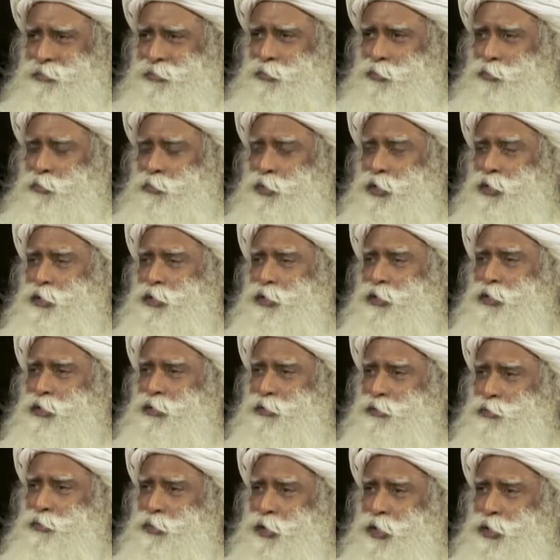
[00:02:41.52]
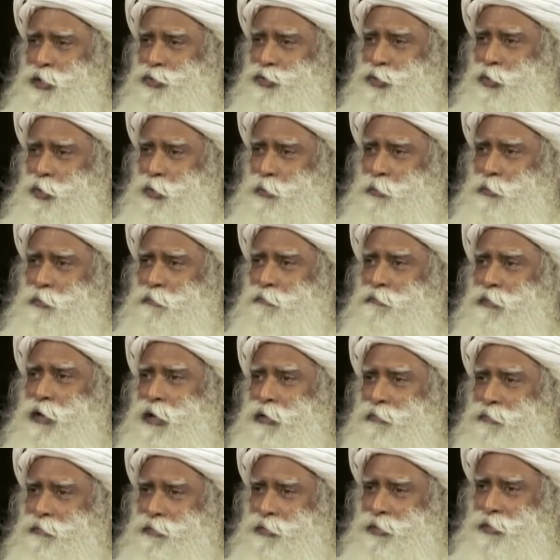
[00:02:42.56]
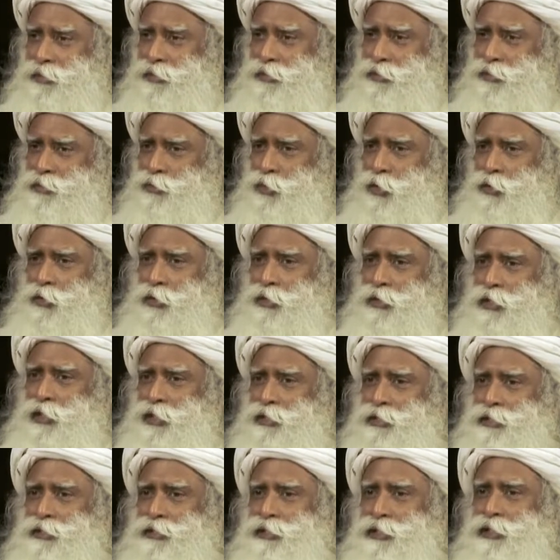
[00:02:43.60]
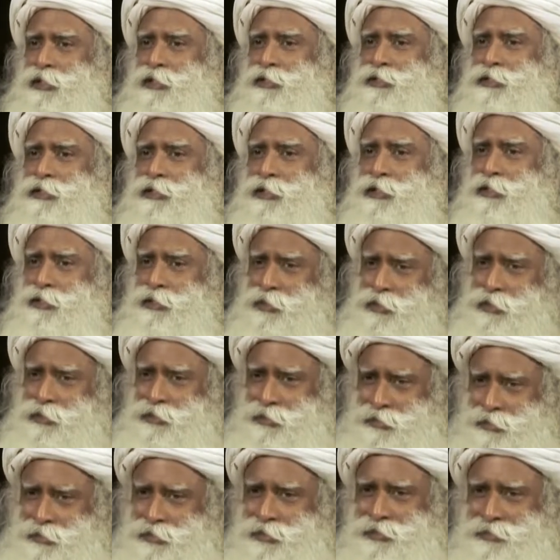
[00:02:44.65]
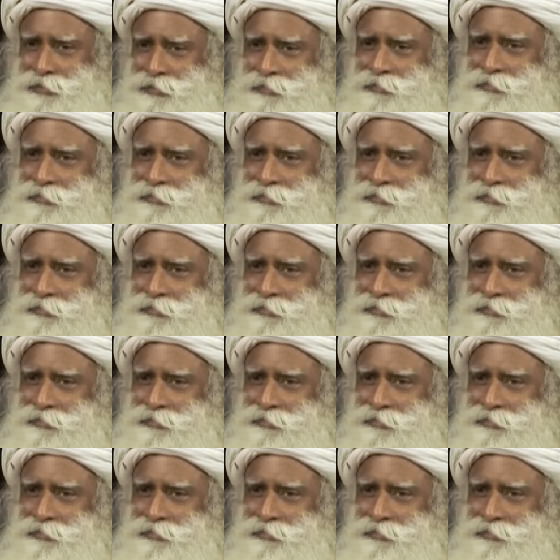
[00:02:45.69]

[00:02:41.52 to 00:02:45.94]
We learn to enjoy profound things, not necessarily silly things.